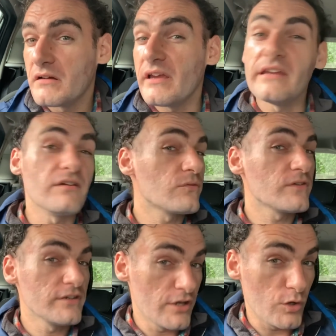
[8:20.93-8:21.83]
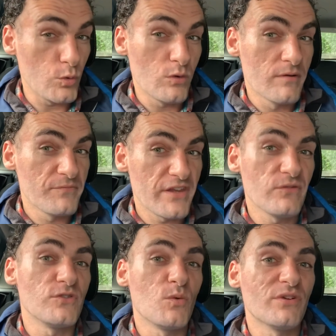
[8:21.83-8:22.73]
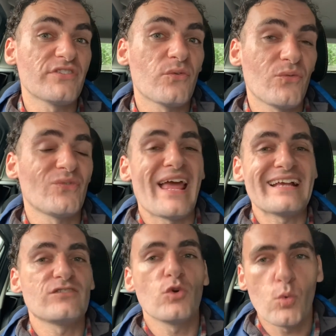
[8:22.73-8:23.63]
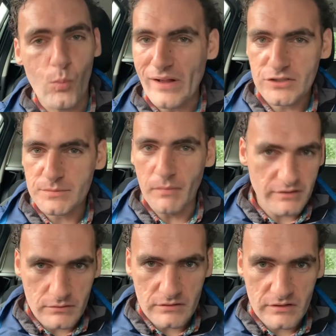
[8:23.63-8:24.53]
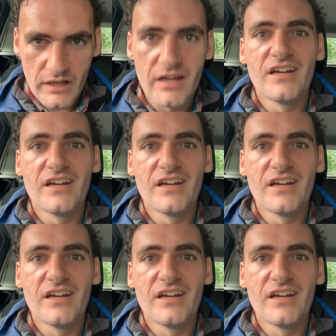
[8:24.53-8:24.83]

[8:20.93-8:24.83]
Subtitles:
in it for you if you want to flex your Welsh muscles.